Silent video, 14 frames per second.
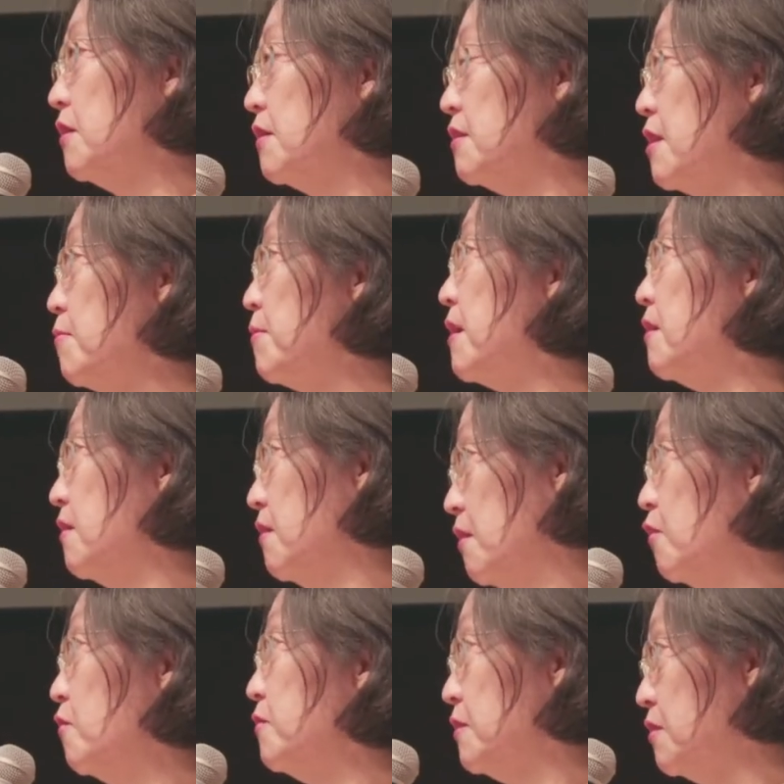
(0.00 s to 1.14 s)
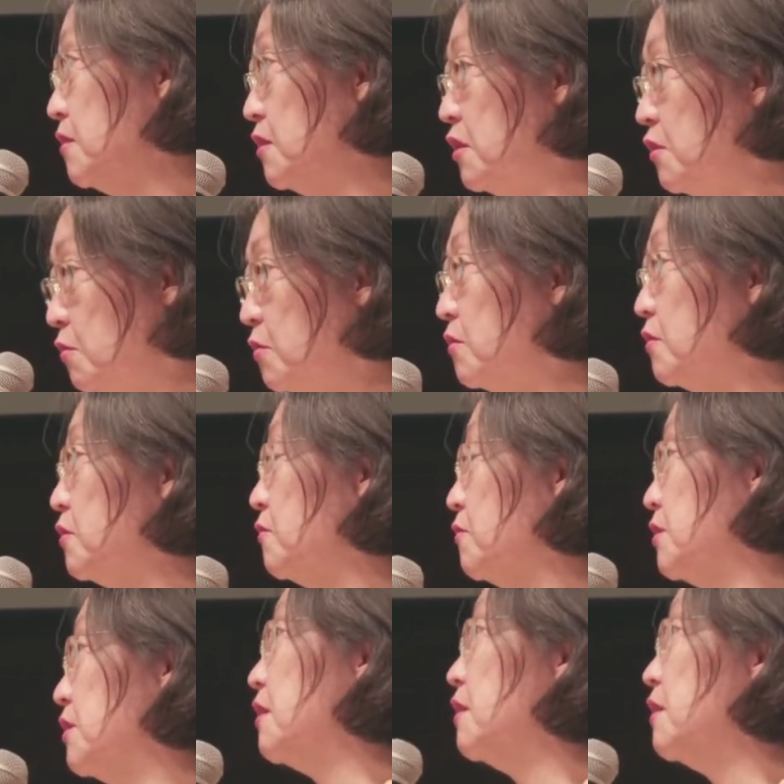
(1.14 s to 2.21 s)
little changes like that that actually